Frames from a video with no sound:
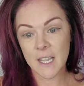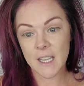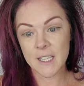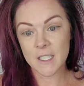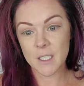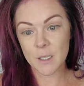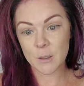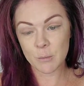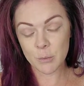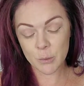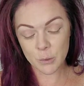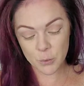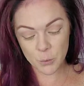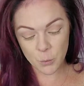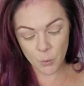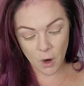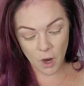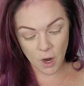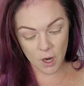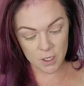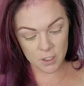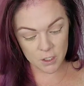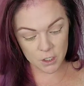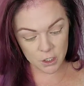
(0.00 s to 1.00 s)
is a
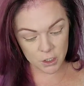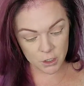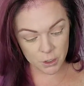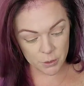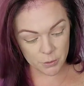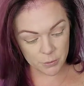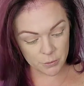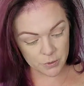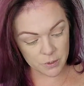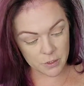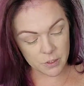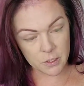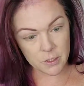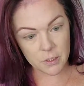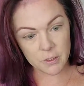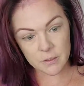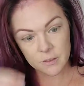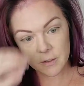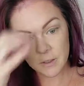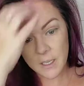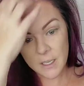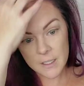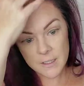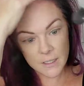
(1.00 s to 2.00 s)
boudoir shoot.
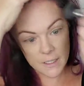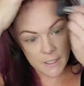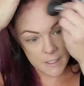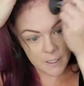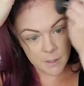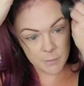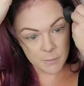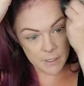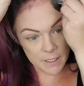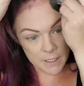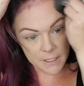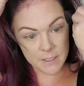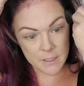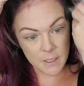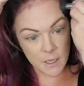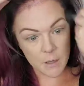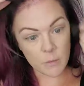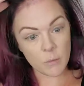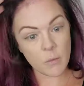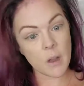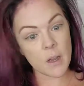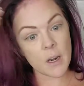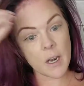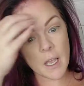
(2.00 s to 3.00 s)
Has anybody
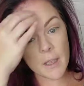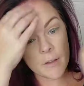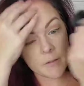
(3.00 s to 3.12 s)
done one?